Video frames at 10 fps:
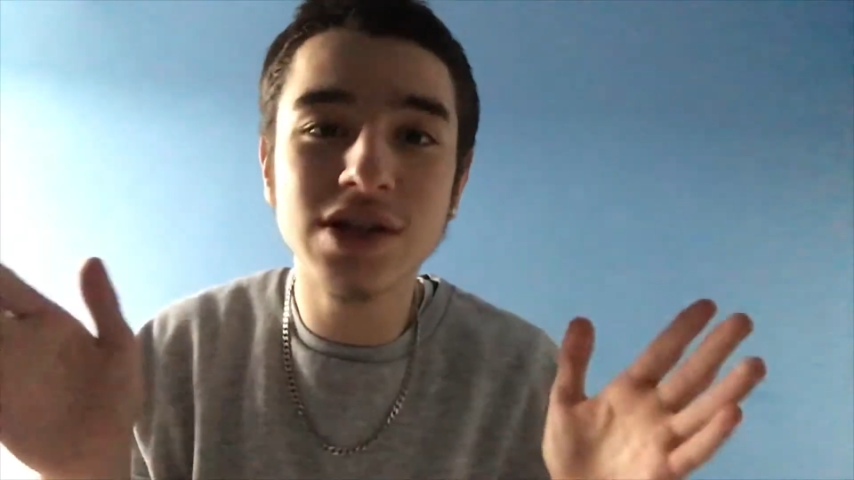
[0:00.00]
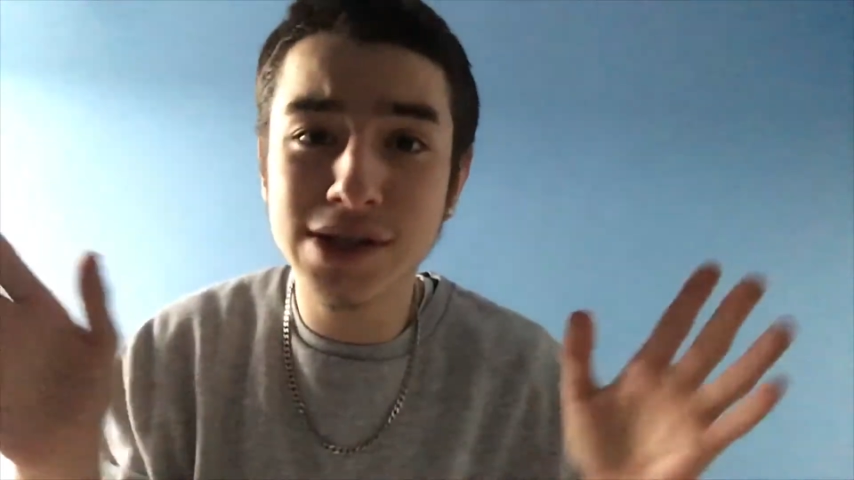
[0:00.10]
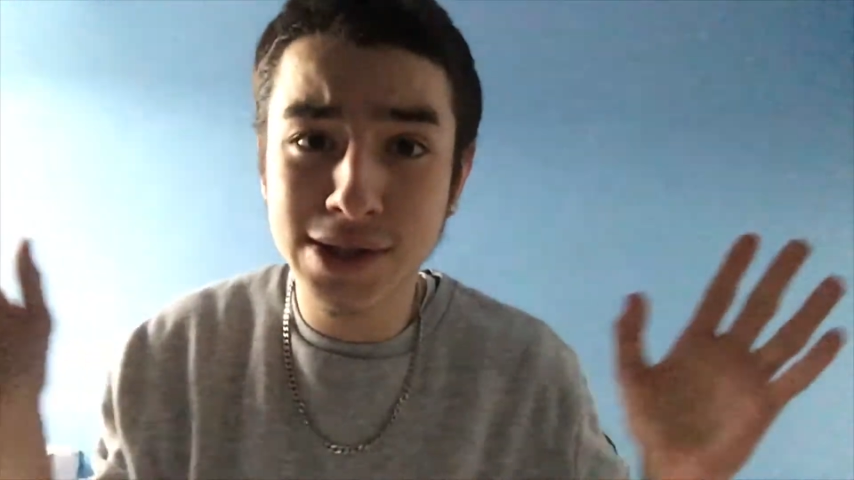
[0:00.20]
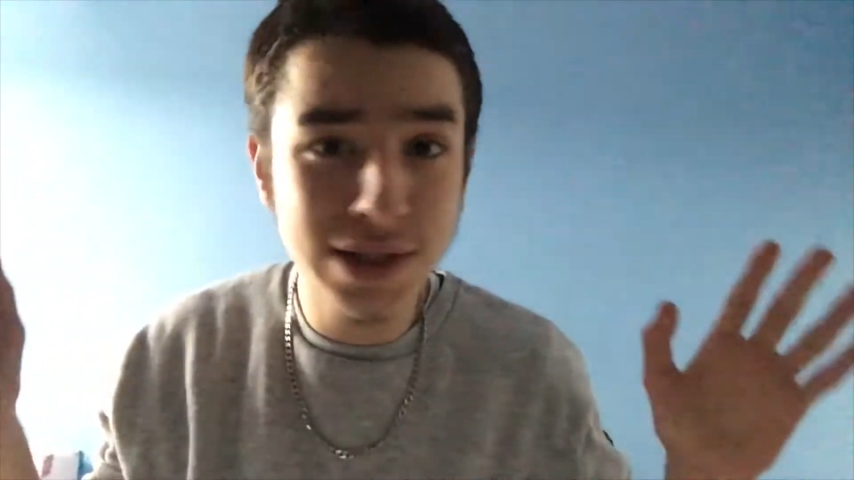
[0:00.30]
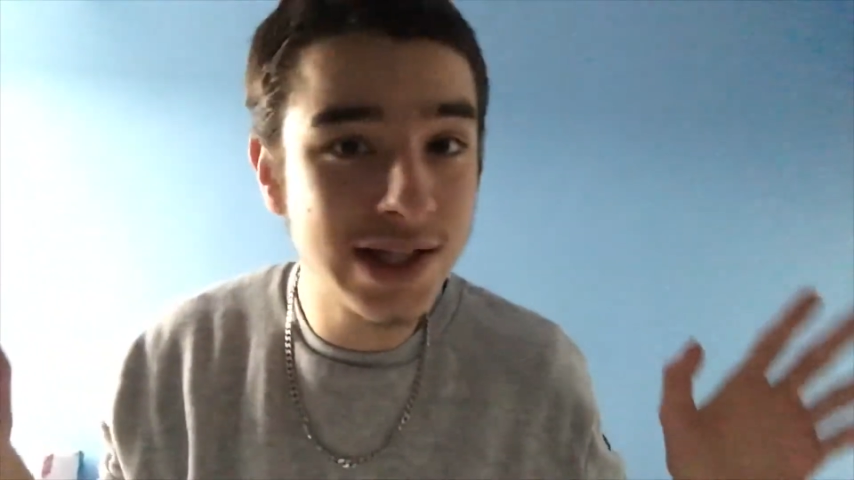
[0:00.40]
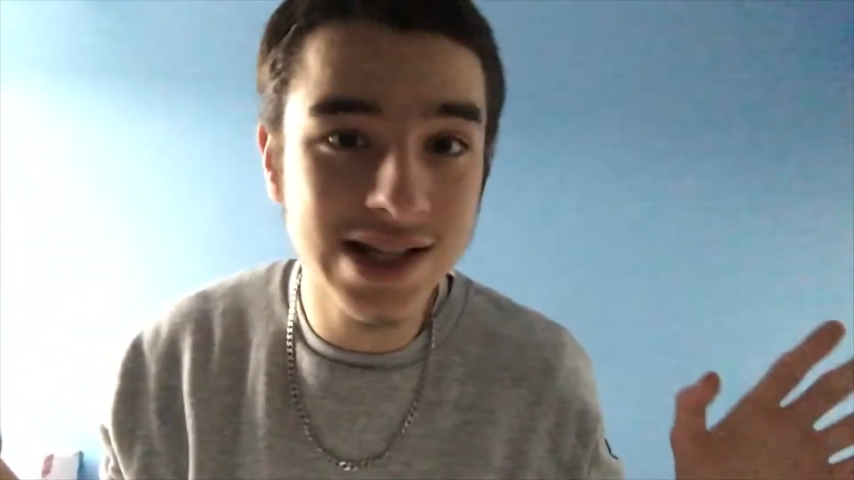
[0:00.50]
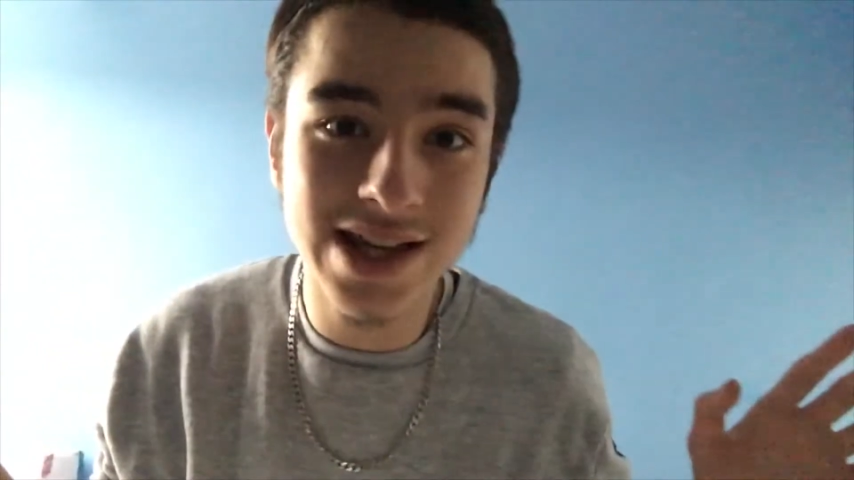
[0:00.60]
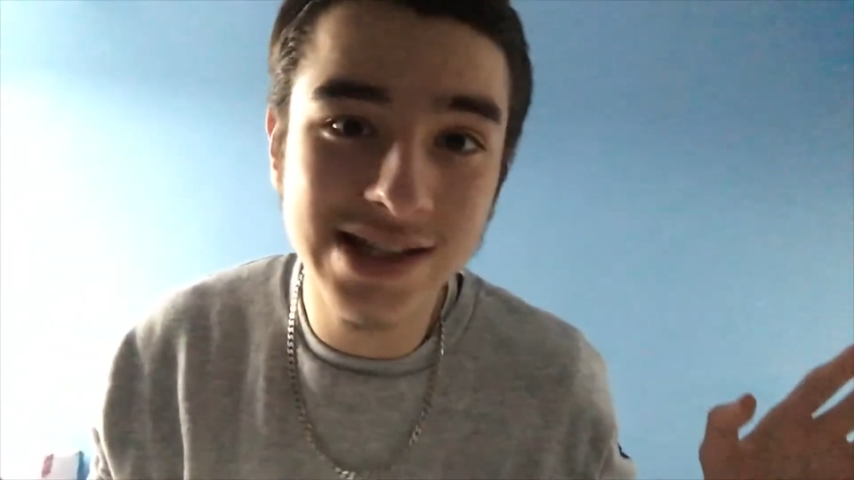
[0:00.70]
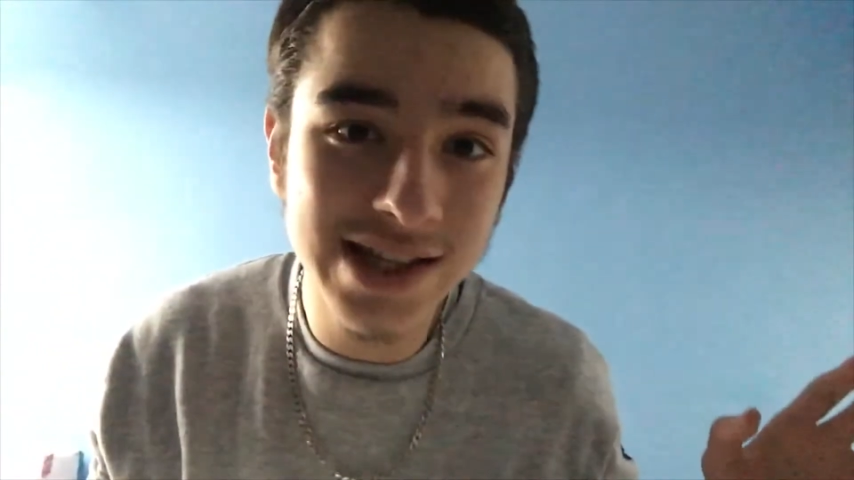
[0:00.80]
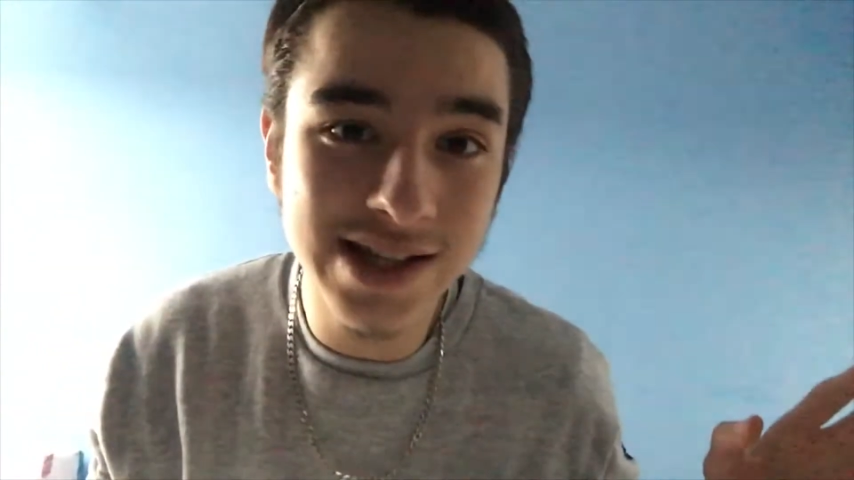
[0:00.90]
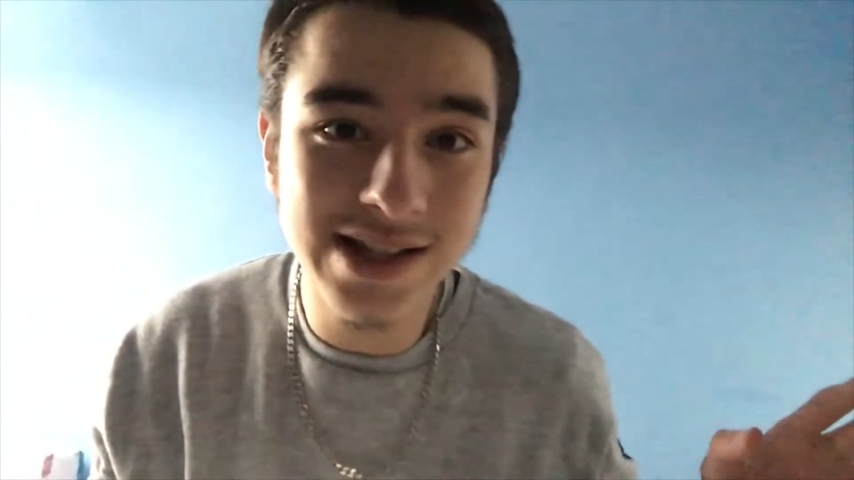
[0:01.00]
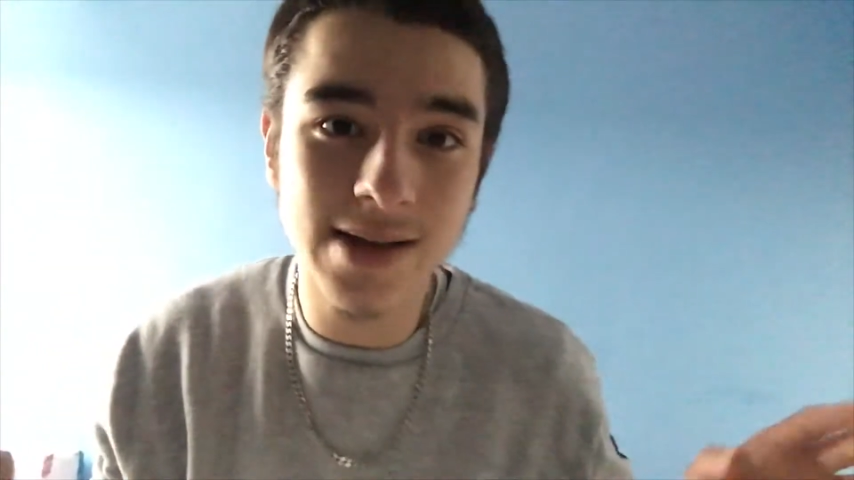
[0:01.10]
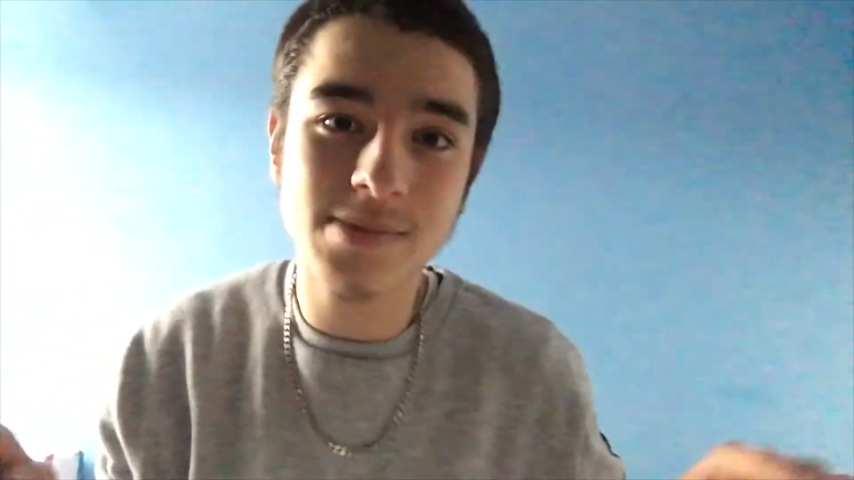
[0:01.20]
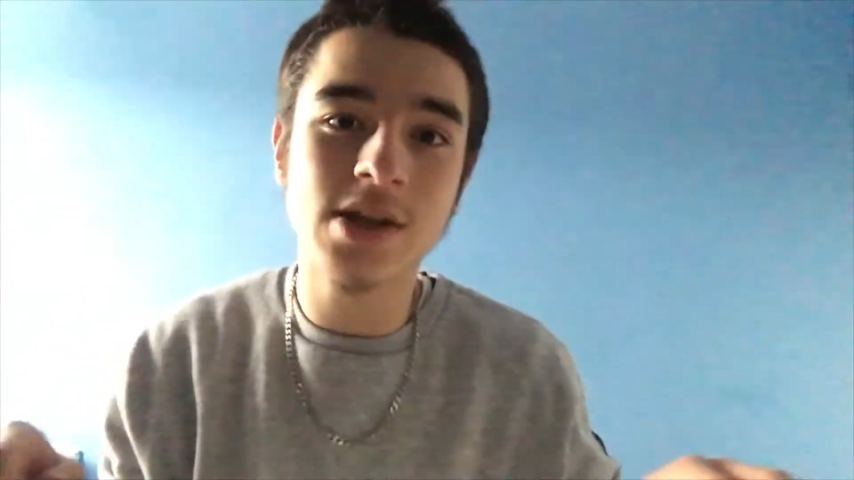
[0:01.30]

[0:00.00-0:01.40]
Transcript: just GCSE exams.